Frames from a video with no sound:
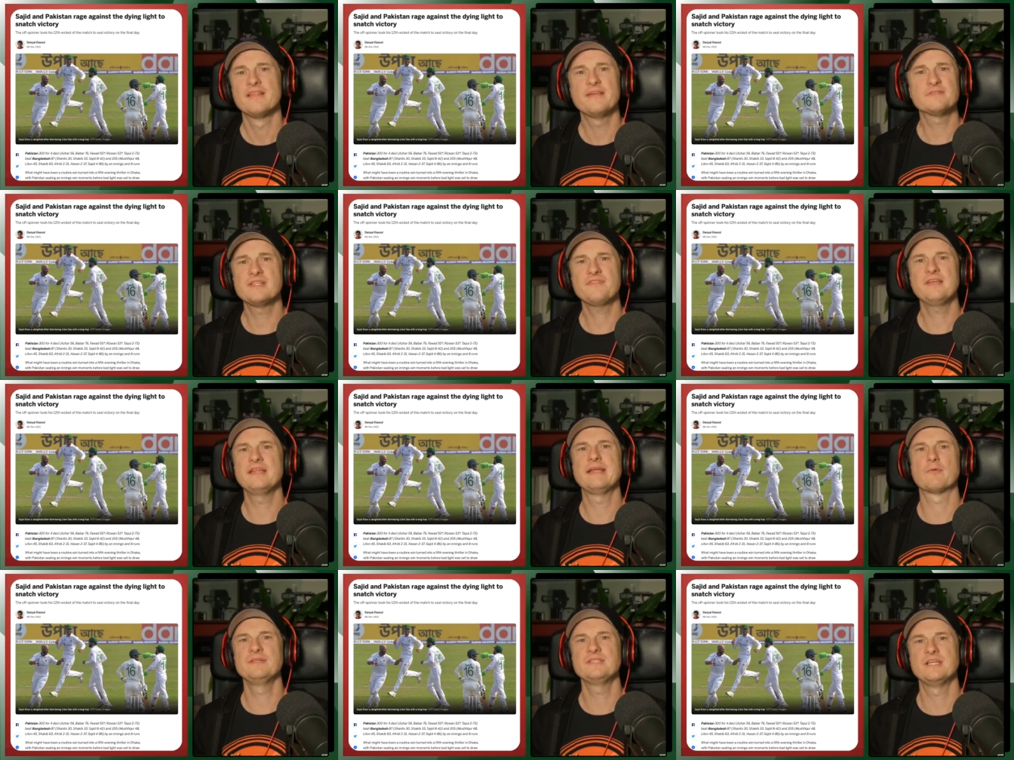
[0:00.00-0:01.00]
There was nothing in
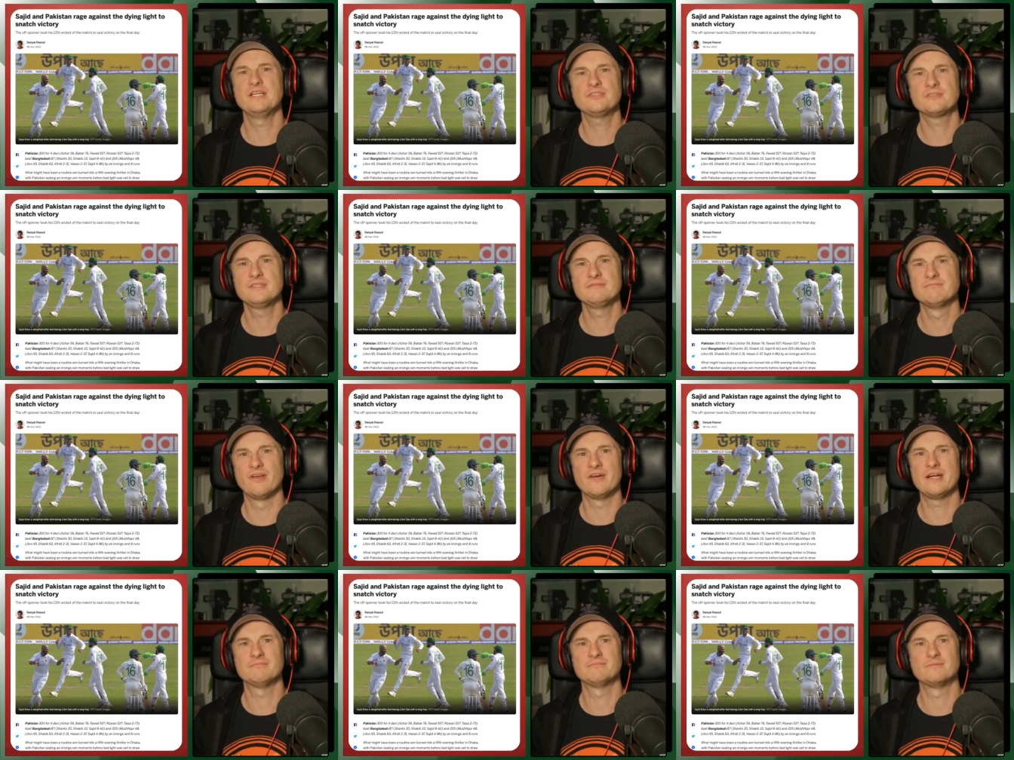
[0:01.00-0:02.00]
their recent history,
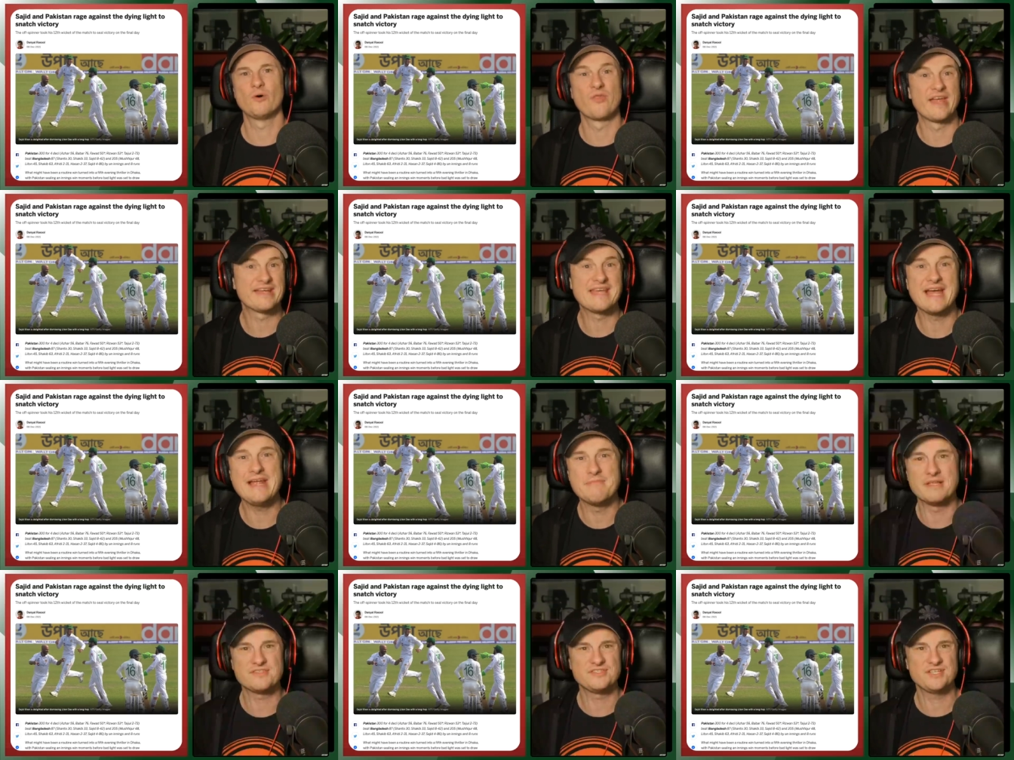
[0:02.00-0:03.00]
lineup, or their game
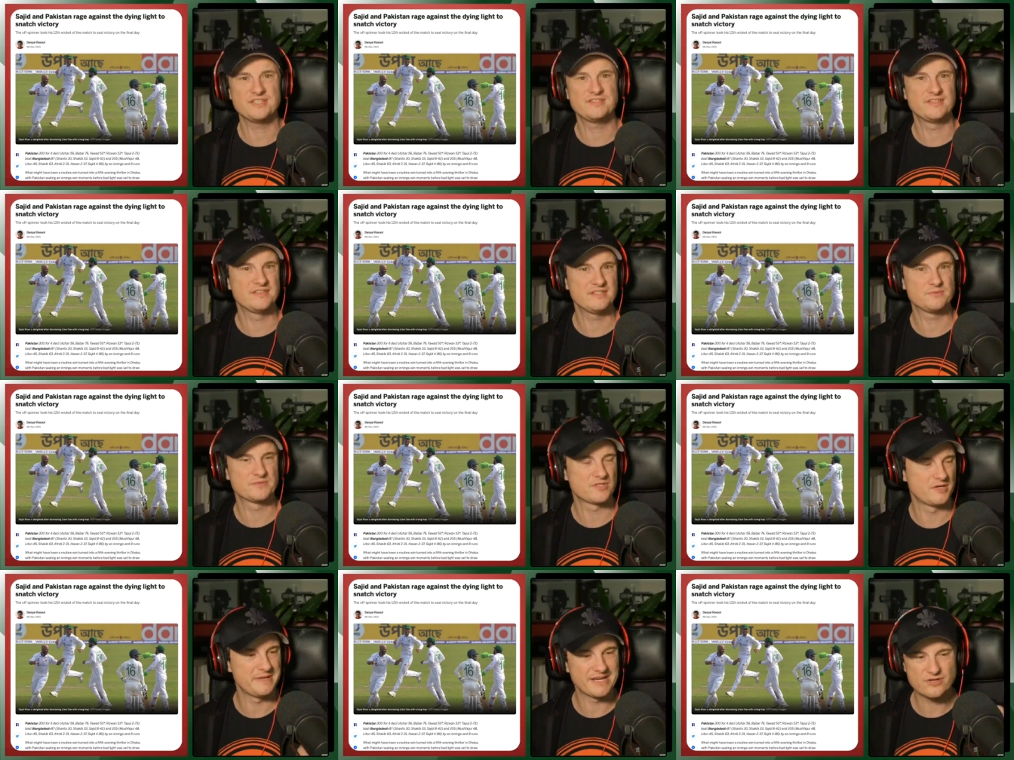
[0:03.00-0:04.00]
that suggested that this was
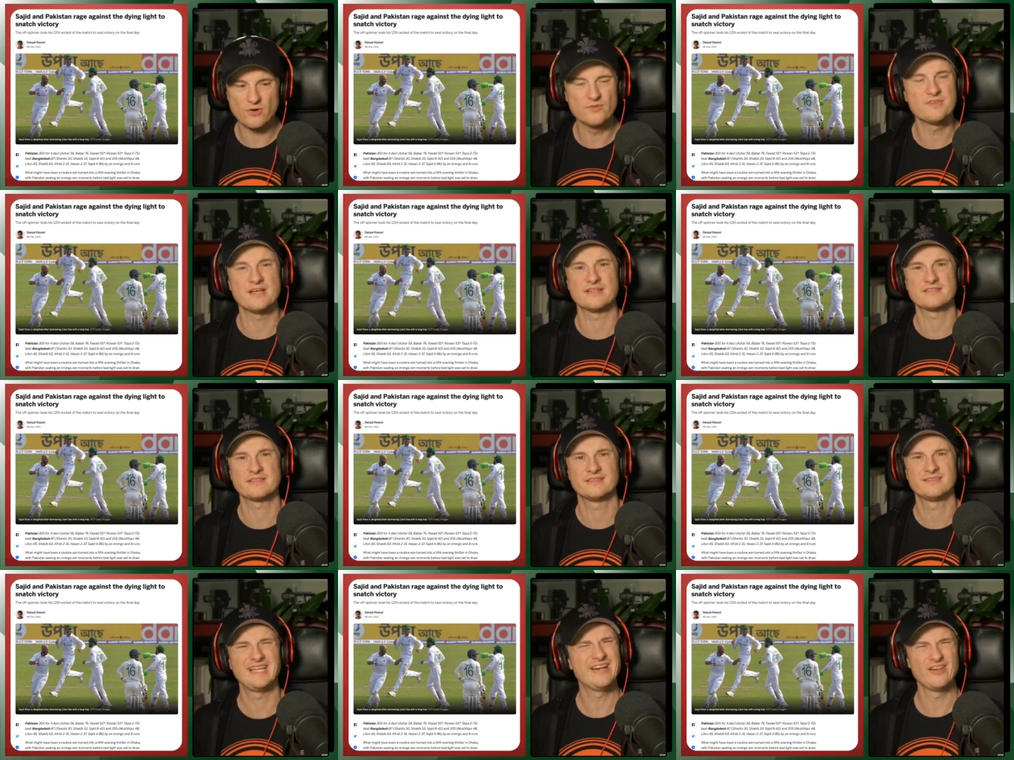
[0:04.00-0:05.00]
going to be a contest,
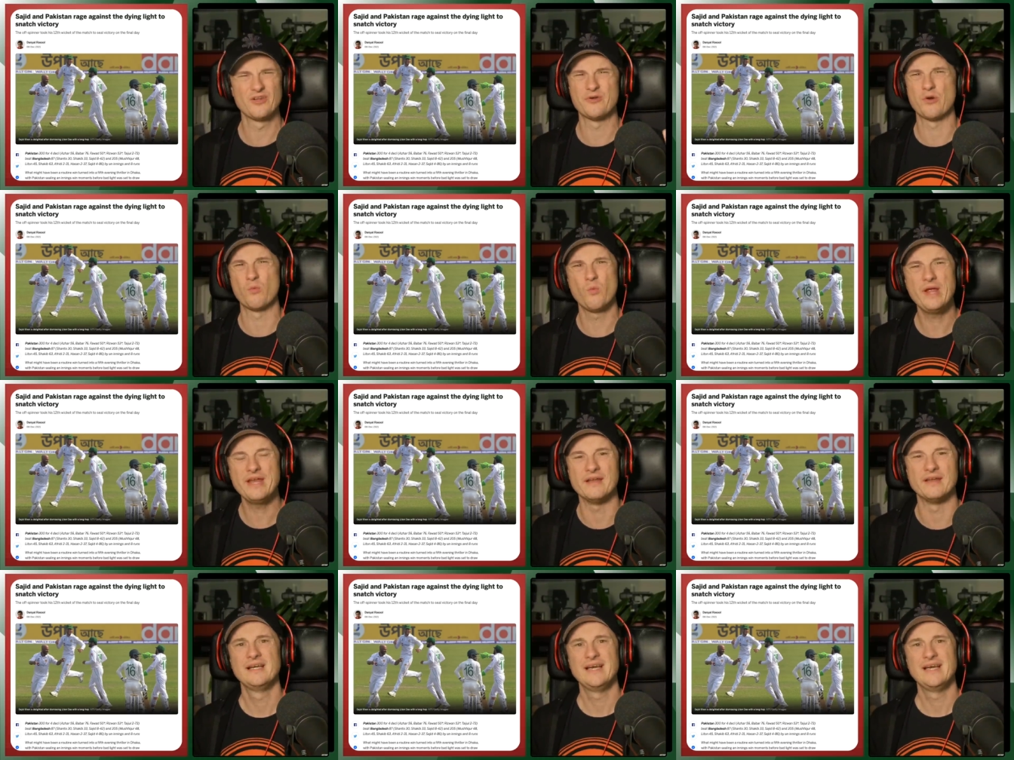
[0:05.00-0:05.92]
let alone a win.